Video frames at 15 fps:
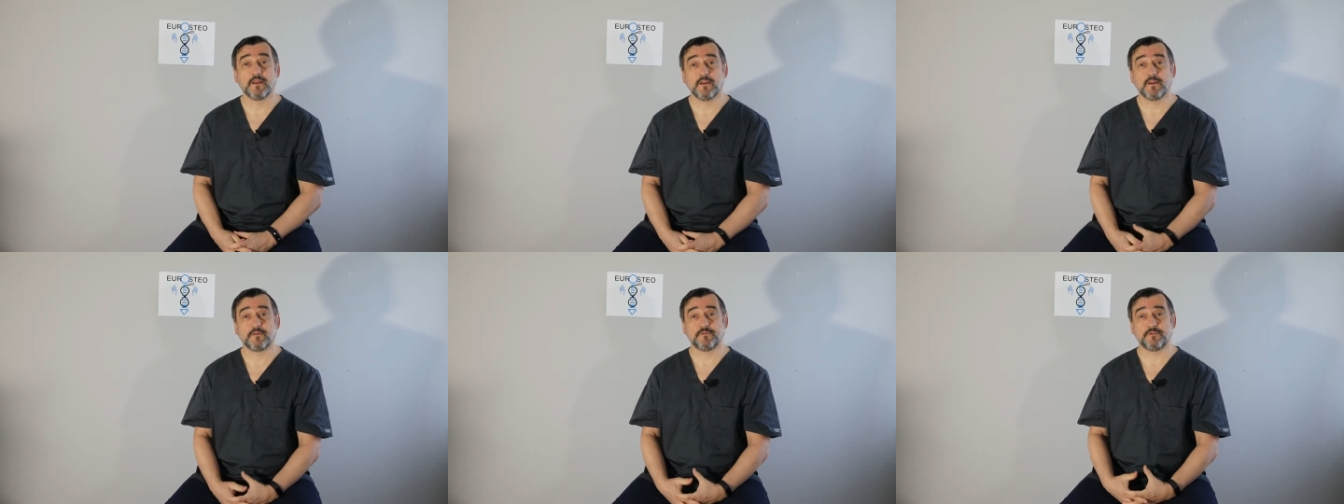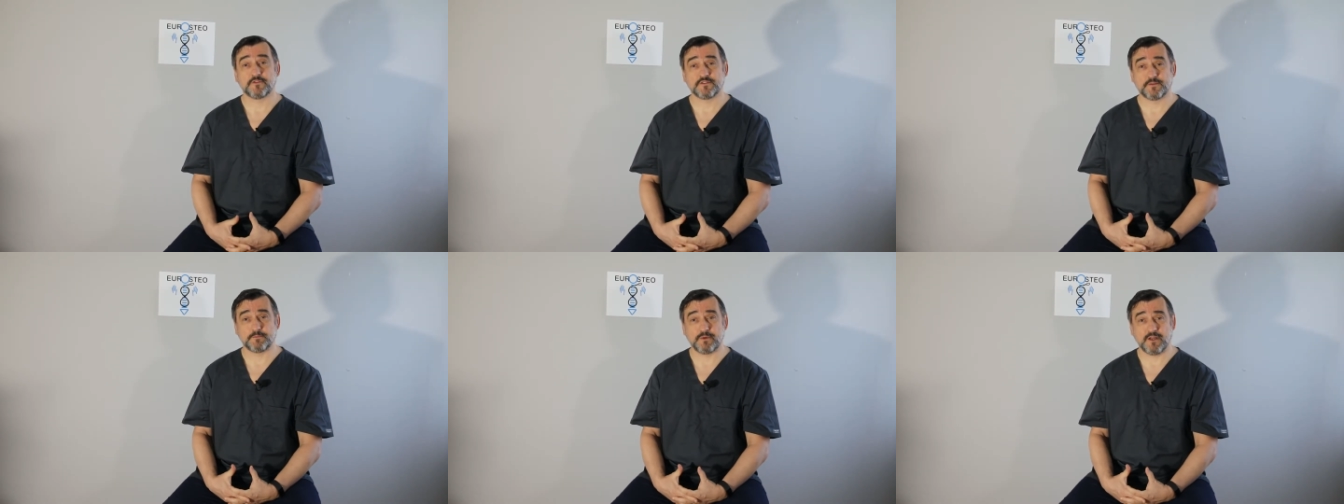for
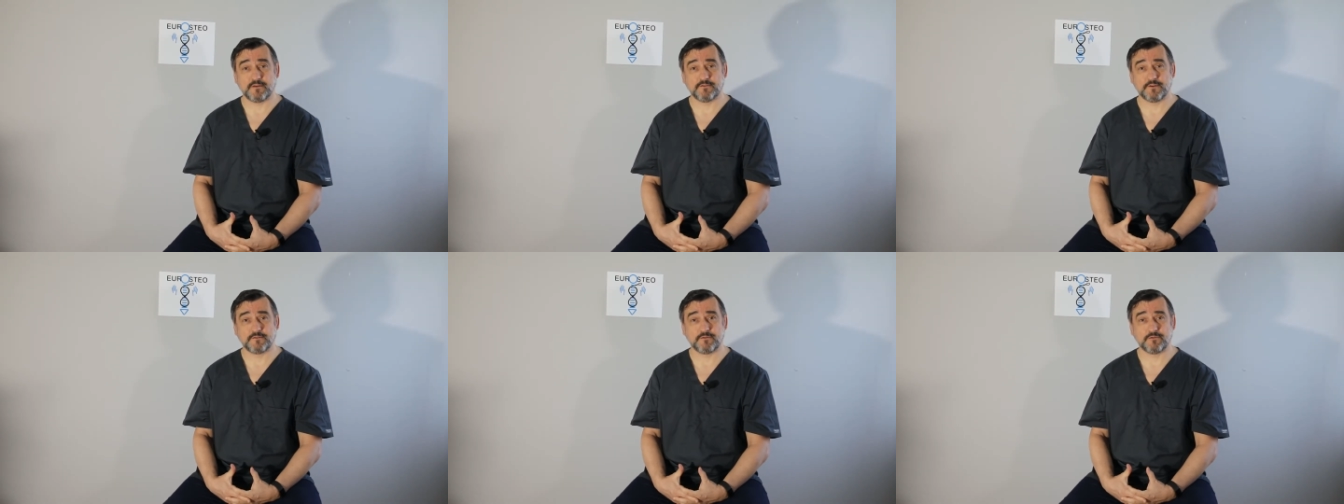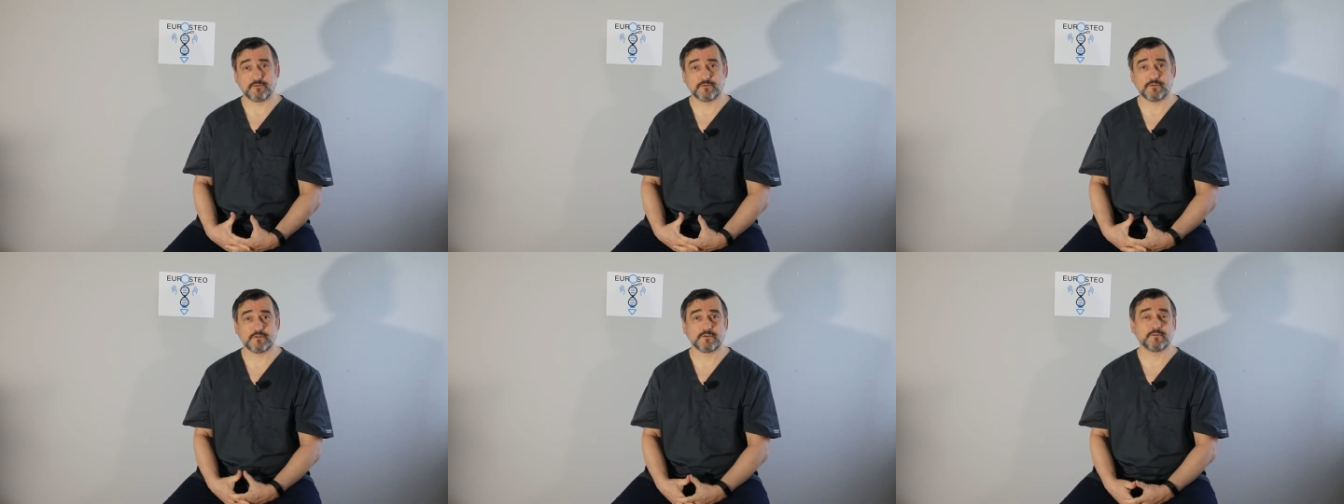the pelvic
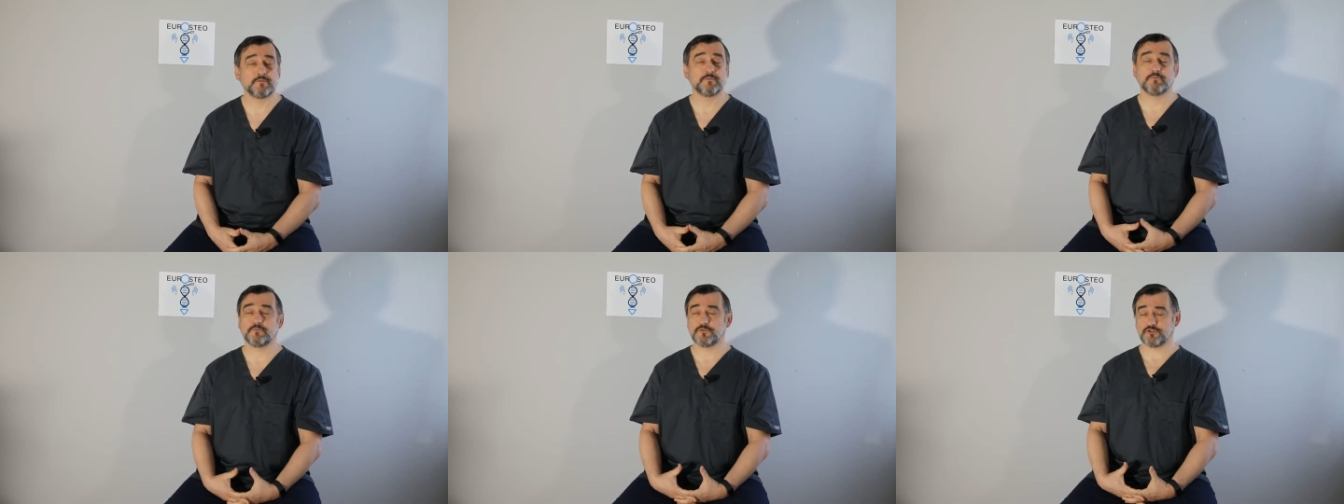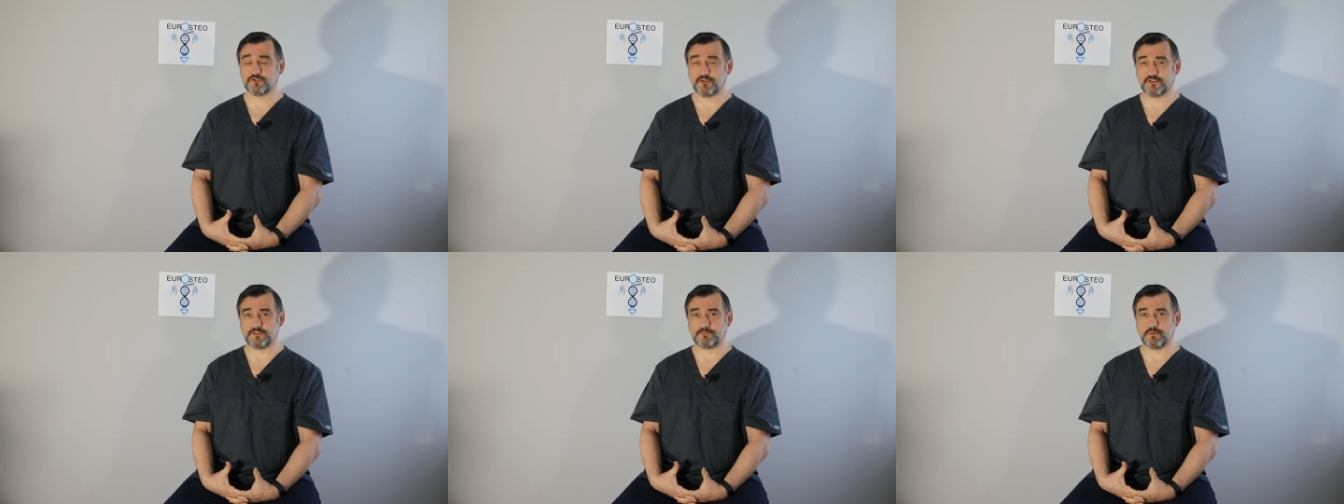floor,
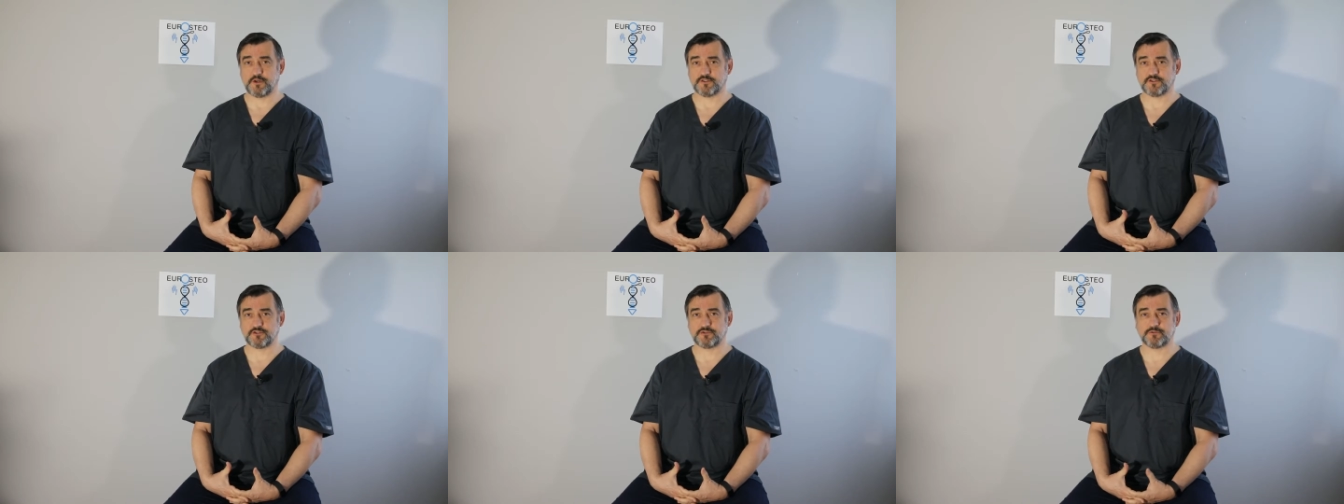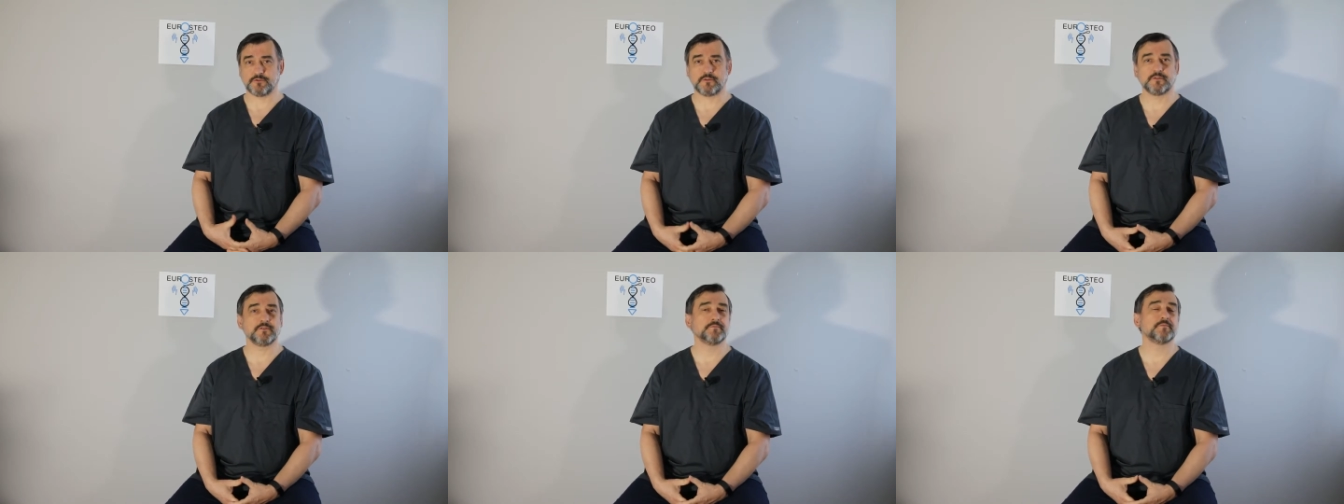just
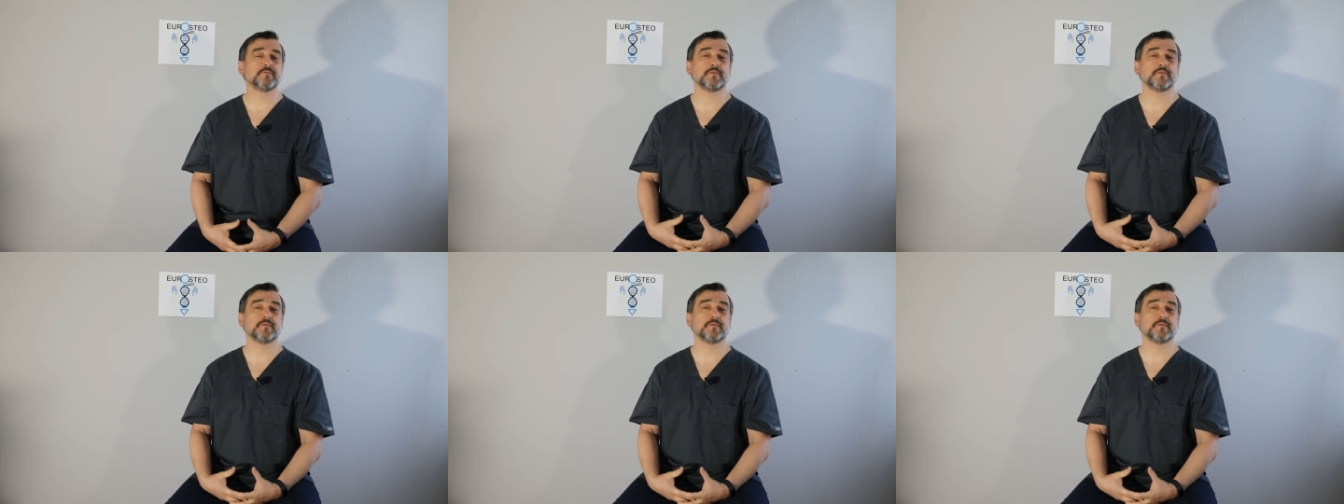posture.